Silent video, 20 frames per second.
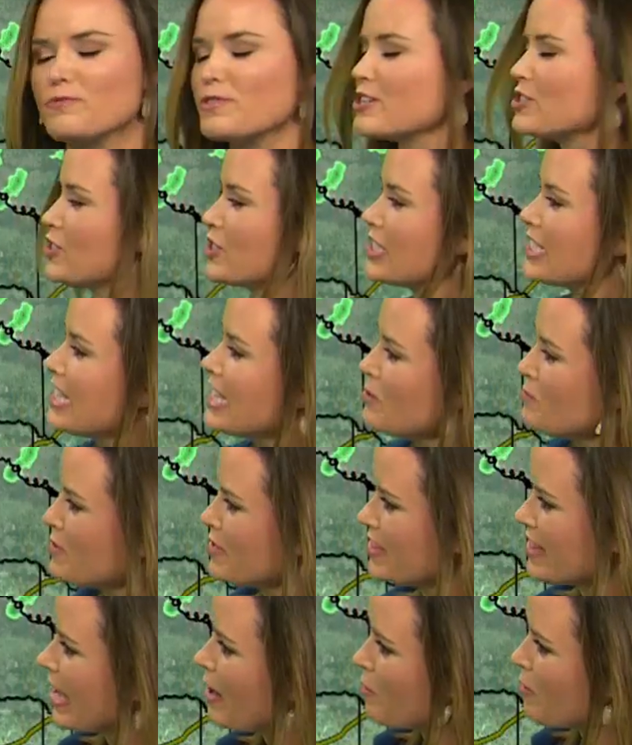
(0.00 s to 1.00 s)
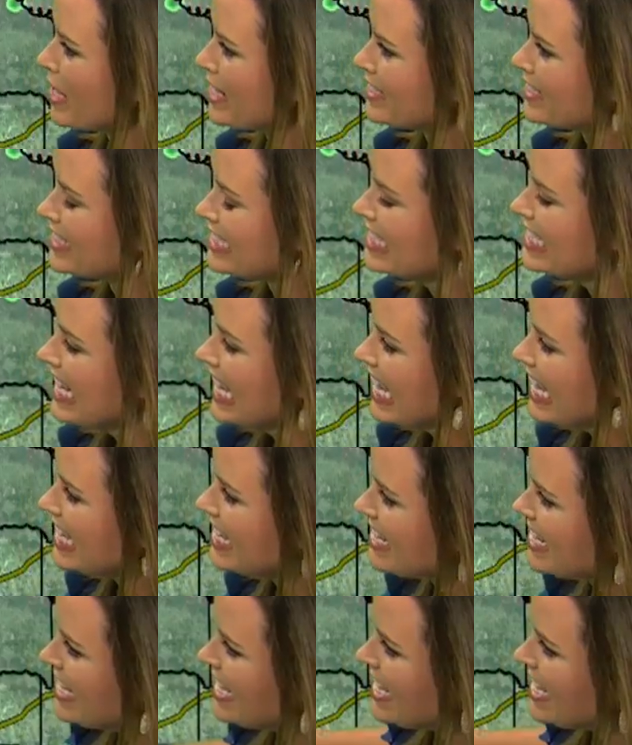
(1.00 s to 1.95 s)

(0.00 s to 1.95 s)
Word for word: we should keep it that way today.